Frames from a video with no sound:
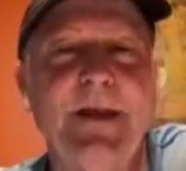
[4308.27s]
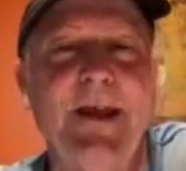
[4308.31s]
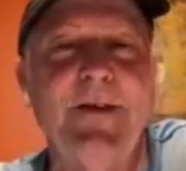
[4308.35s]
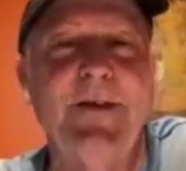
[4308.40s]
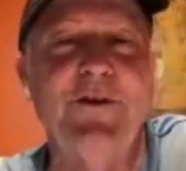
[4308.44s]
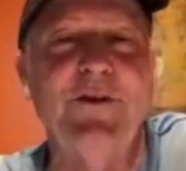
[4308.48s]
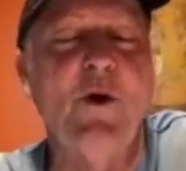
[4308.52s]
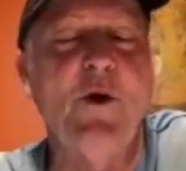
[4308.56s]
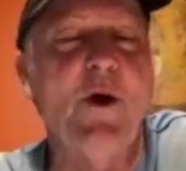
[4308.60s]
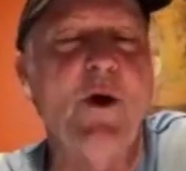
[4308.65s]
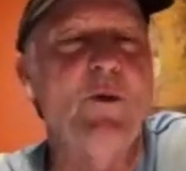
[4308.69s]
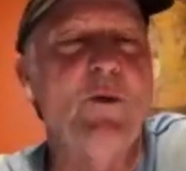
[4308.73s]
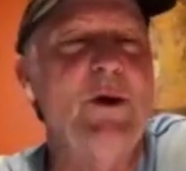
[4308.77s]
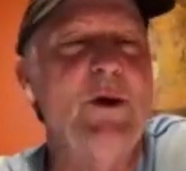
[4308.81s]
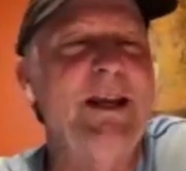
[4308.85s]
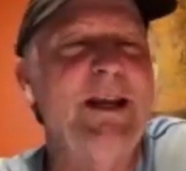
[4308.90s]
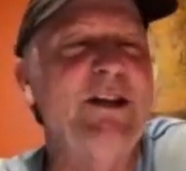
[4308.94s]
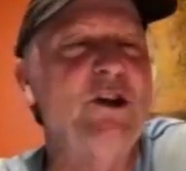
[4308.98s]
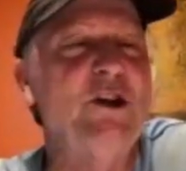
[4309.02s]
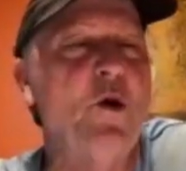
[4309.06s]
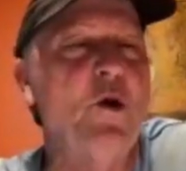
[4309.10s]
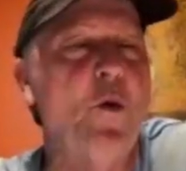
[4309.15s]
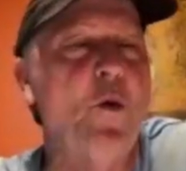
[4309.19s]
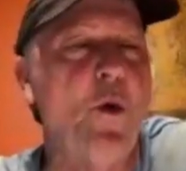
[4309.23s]
If you are
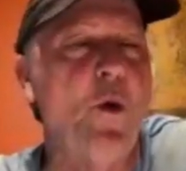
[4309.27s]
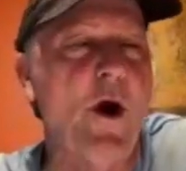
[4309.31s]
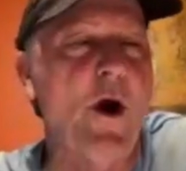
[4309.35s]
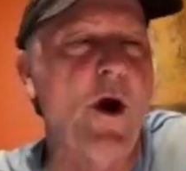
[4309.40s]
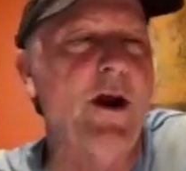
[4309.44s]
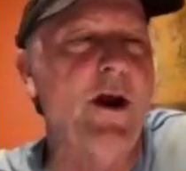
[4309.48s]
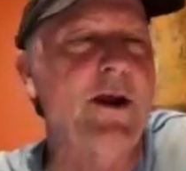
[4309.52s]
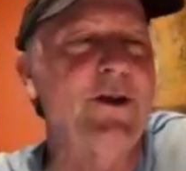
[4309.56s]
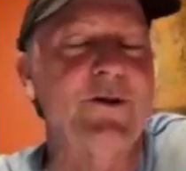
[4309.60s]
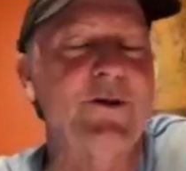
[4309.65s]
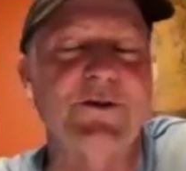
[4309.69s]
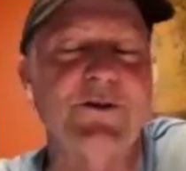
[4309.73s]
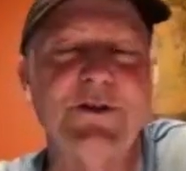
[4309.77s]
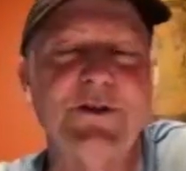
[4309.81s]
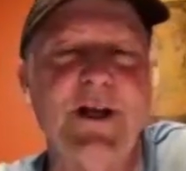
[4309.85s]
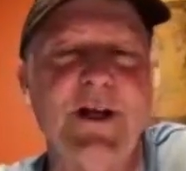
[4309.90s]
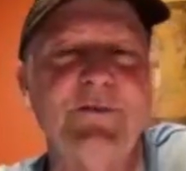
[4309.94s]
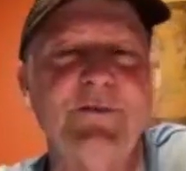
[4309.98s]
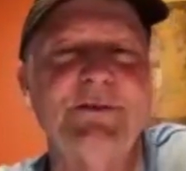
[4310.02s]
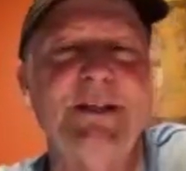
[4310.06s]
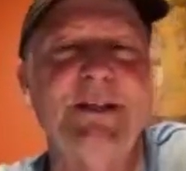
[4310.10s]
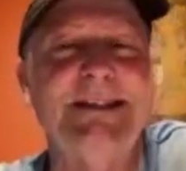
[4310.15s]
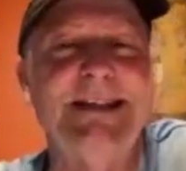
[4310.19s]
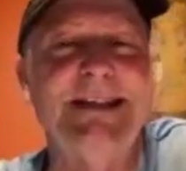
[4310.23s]
willing to work
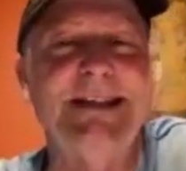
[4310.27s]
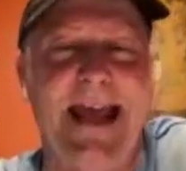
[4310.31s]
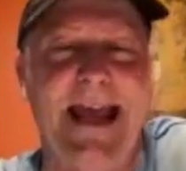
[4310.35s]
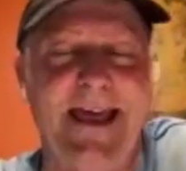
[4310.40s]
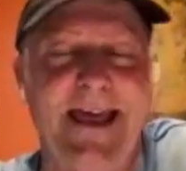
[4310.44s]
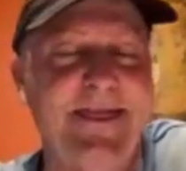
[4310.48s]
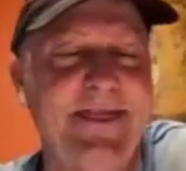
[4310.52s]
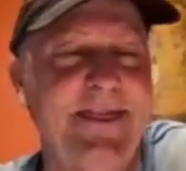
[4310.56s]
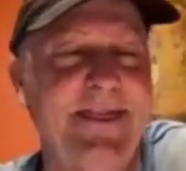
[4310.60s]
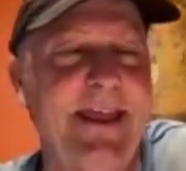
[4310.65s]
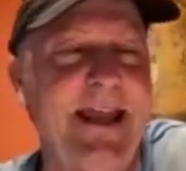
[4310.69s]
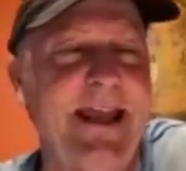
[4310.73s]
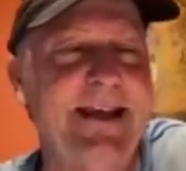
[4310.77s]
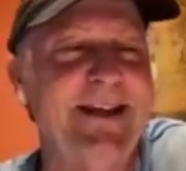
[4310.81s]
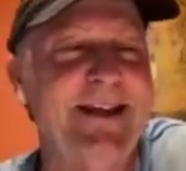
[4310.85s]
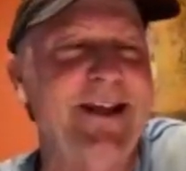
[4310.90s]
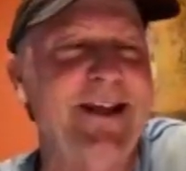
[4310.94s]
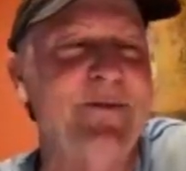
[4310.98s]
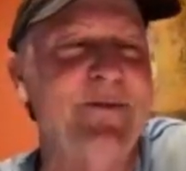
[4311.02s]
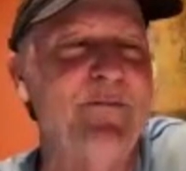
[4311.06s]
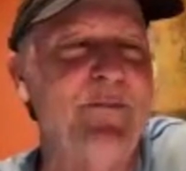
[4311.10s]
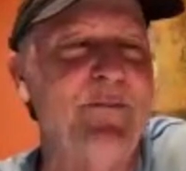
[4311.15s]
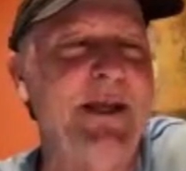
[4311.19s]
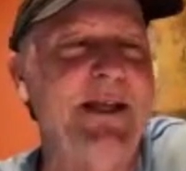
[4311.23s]
yourself to death
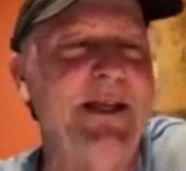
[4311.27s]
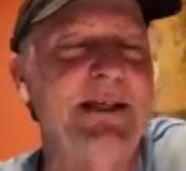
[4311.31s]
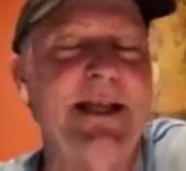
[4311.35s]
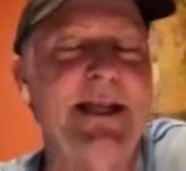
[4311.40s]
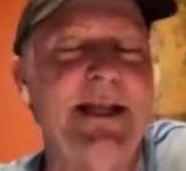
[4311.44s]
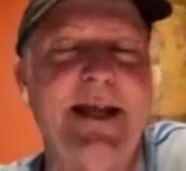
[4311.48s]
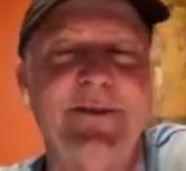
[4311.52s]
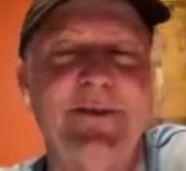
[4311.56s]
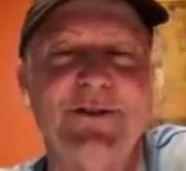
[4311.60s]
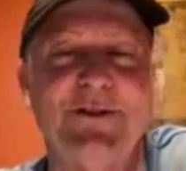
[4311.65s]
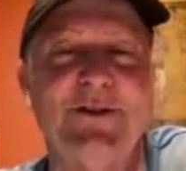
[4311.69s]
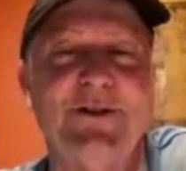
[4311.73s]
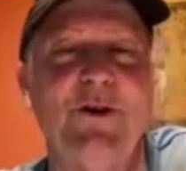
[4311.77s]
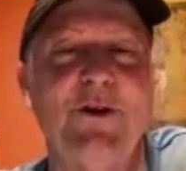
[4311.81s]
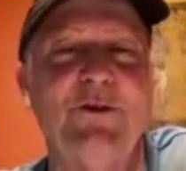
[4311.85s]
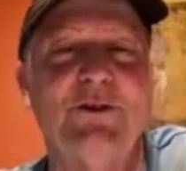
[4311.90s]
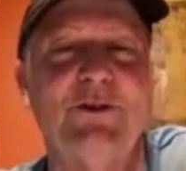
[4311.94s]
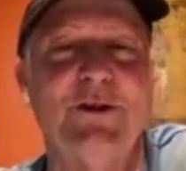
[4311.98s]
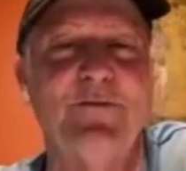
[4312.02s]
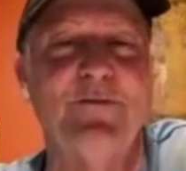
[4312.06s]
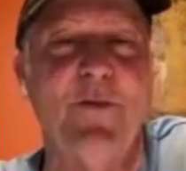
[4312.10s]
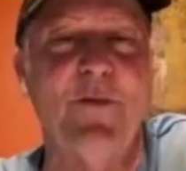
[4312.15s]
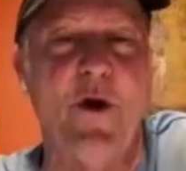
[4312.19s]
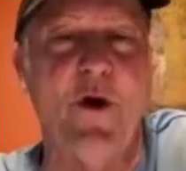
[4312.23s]
and compete like there's no
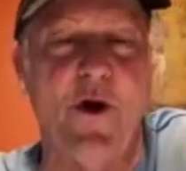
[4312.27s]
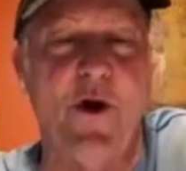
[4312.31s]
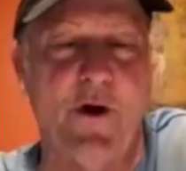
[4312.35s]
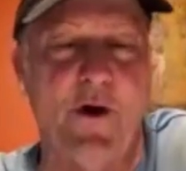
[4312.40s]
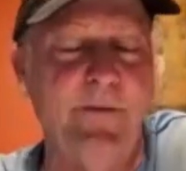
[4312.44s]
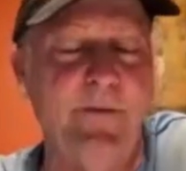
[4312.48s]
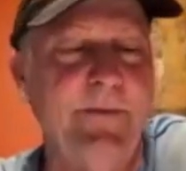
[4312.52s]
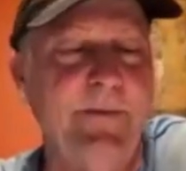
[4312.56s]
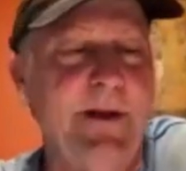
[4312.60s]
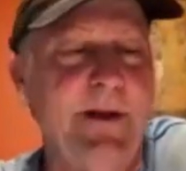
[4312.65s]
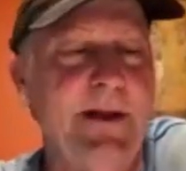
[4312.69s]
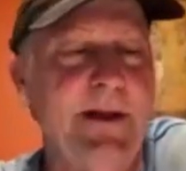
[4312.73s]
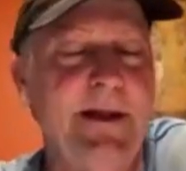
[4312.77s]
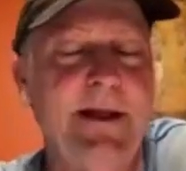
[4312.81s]
tomorrow,